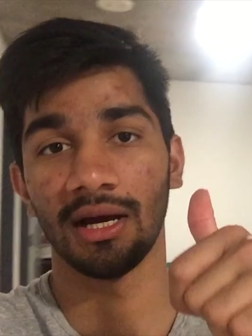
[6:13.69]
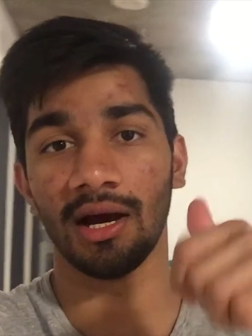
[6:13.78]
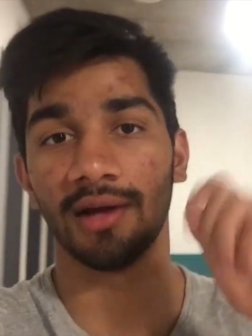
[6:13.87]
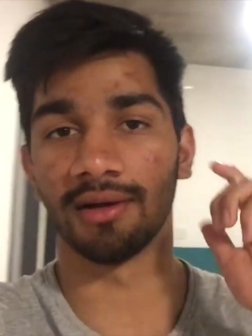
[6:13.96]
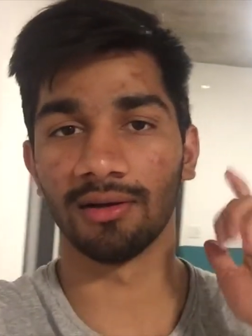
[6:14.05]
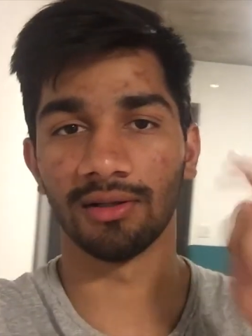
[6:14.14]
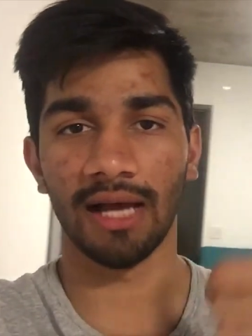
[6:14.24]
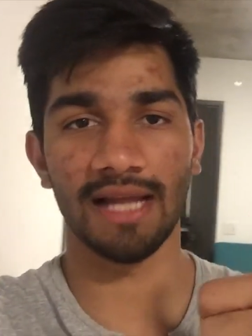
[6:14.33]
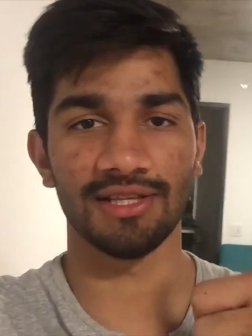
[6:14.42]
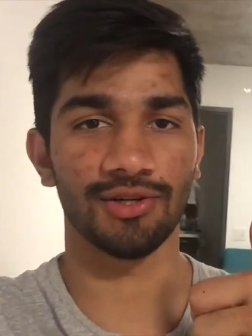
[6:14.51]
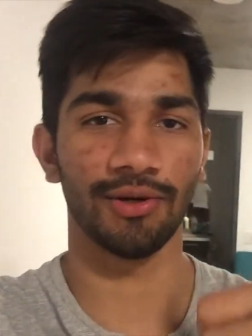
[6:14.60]
and I'll
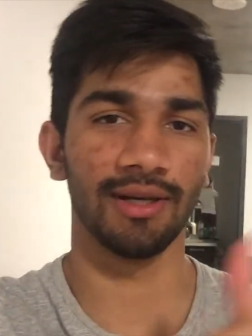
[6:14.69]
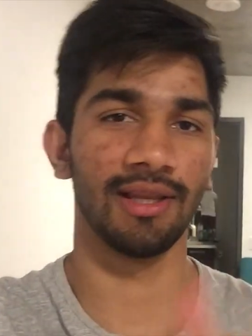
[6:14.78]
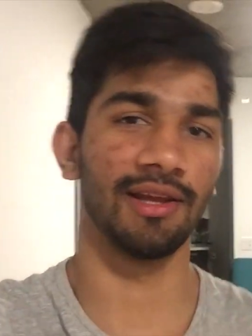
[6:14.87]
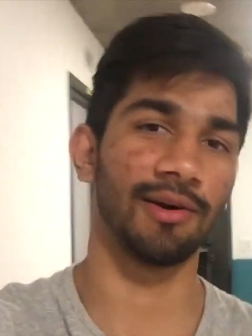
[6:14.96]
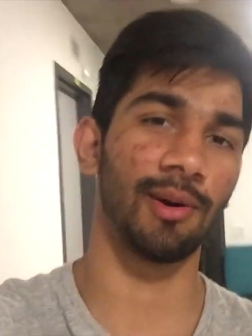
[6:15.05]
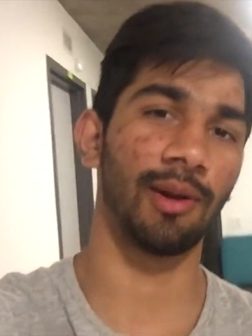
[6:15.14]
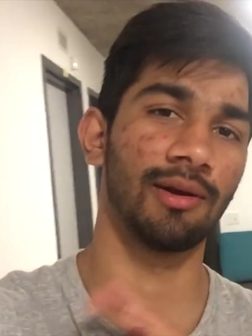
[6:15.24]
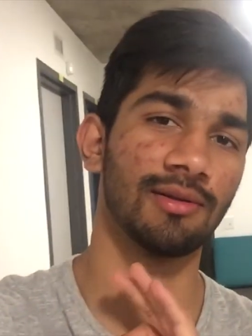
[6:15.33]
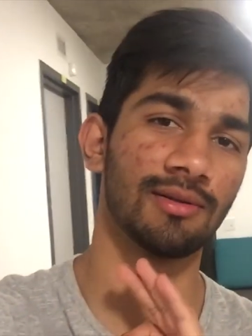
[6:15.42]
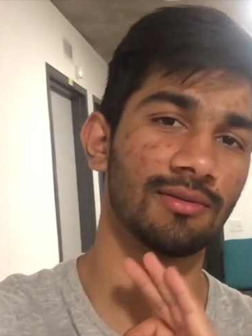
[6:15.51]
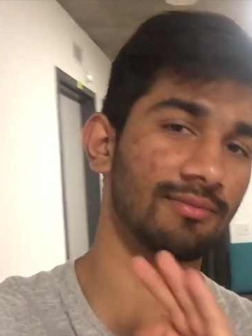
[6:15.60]
answer it later on.
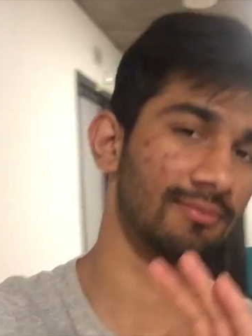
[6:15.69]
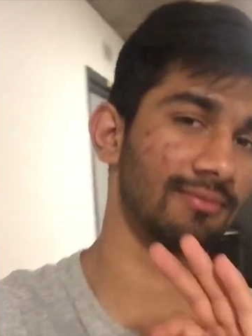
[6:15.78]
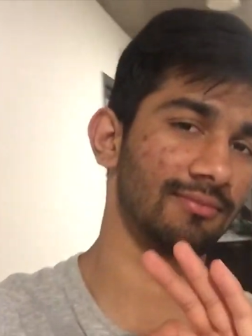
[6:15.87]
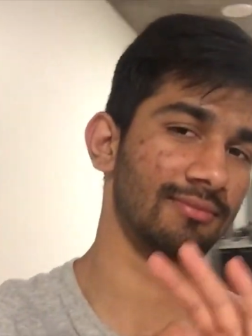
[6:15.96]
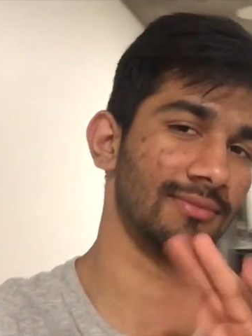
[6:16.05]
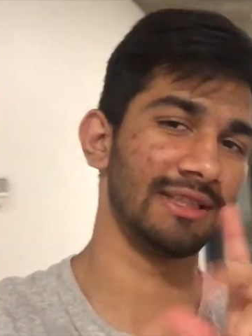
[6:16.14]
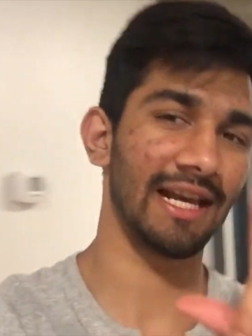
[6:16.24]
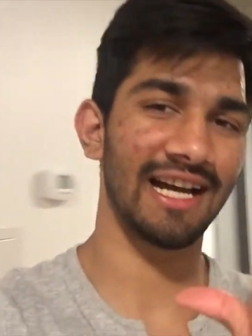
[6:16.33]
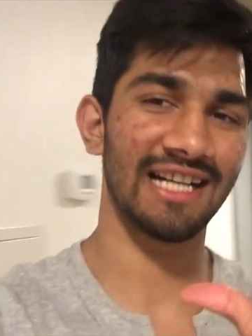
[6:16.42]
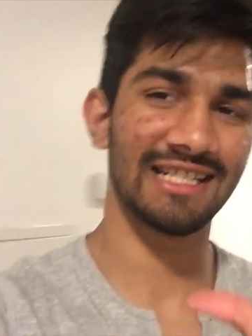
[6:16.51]
Yeah.